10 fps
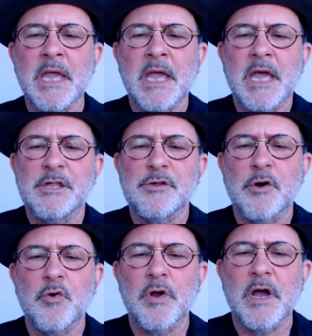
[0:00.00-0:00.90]

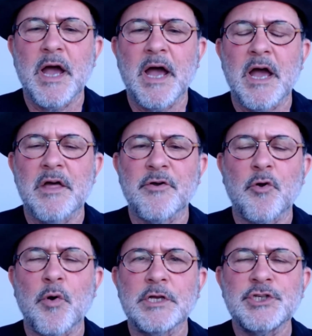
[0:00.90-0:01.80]
So the
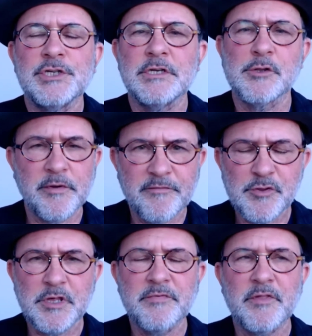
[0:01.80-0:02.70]
question is, we've
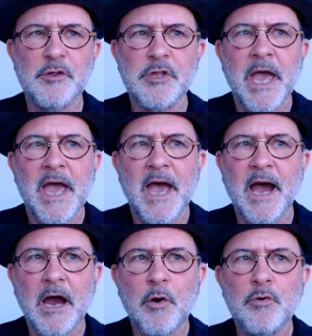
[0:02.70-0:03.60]
seen this,
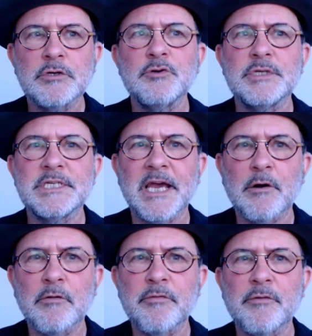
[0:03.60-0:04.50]
how to
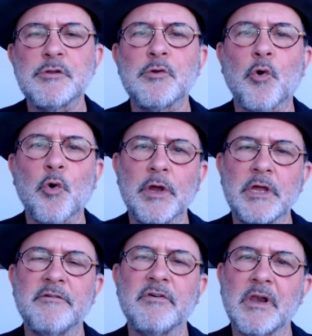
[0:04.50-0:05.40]
tell the story
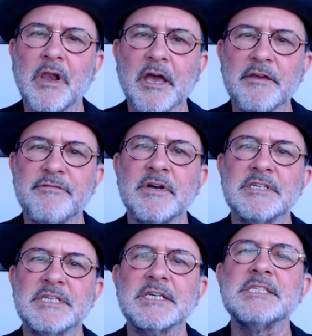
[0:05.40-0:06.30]
of a life
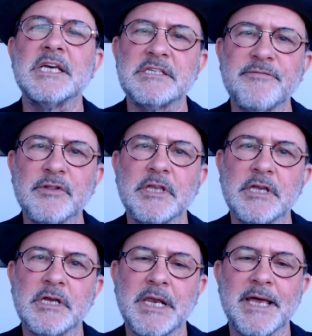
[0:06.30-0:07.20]
successfully
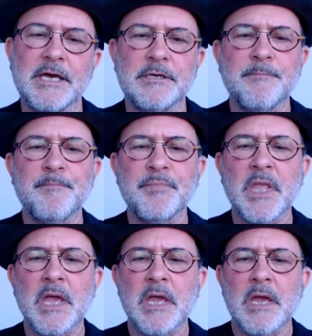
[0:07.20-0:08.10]
led.
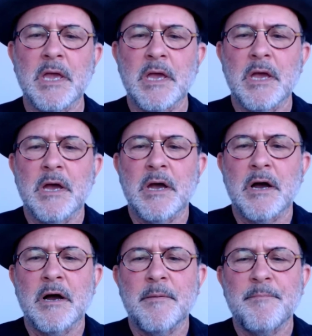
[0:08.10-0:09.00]

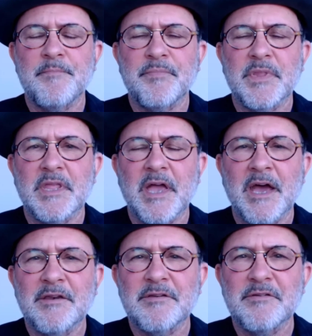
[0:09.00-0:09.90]

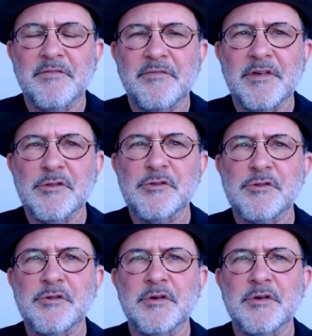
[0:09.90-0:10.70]
And this